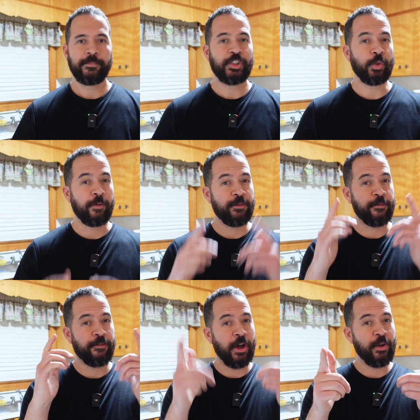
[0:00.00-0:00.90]
So if you
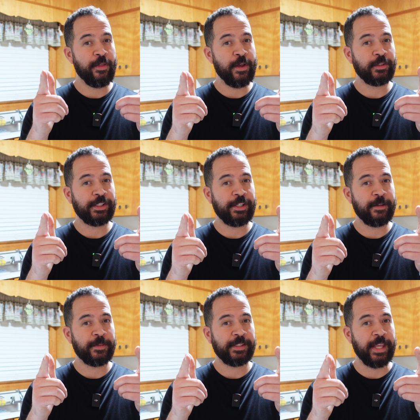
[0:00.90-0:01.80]
follow those
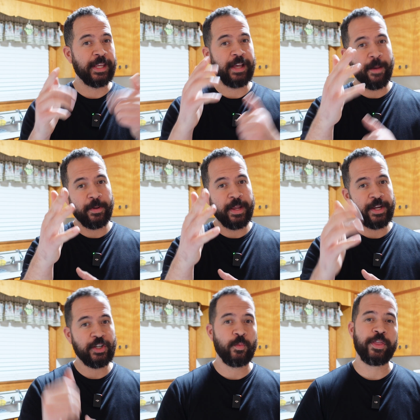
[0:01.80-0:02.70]
tips in
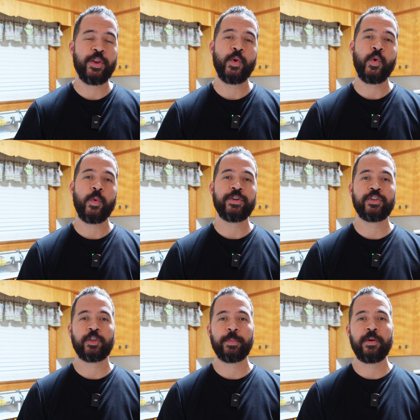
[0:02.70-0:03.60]
combination with doing what you're
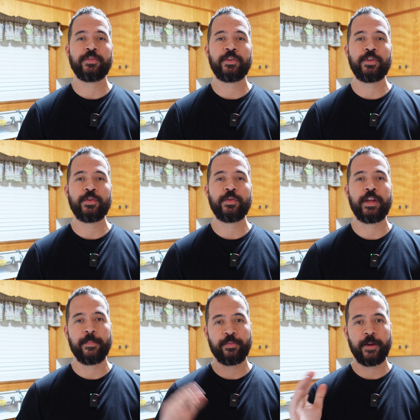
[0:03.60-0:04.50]
supposed to do
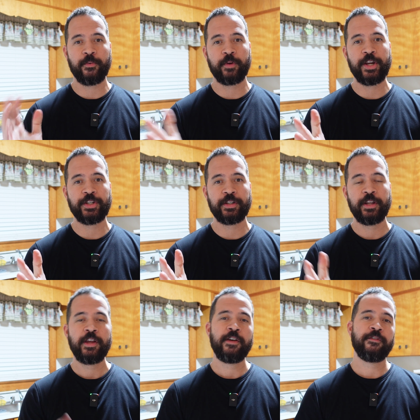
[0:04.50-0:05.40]
in preparation
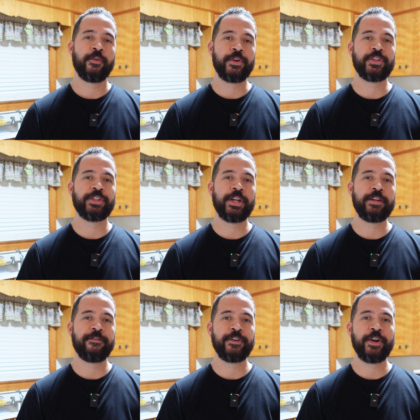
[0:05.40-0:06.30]
for your
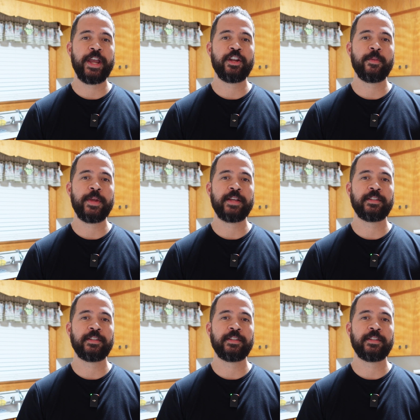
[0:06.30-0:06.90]
studying for your A W S